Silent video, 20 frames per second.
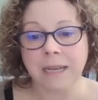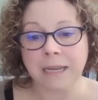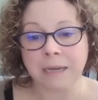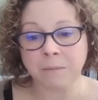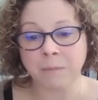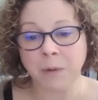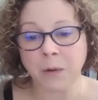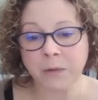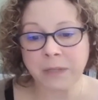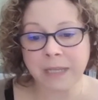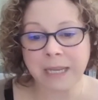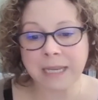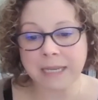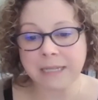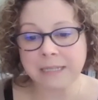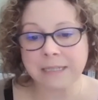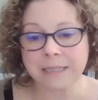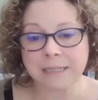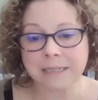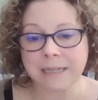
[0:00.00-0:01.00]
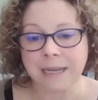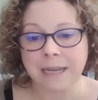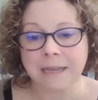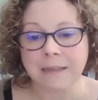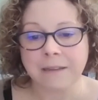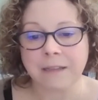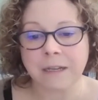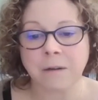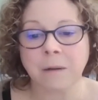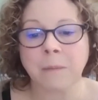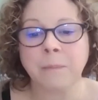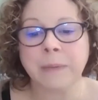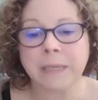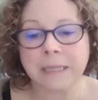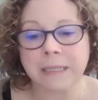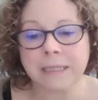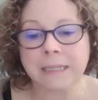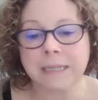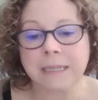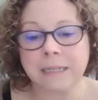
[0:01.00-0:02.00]
In both cases, their
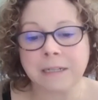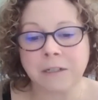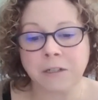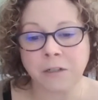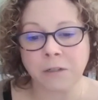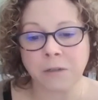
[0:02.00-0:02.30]
ability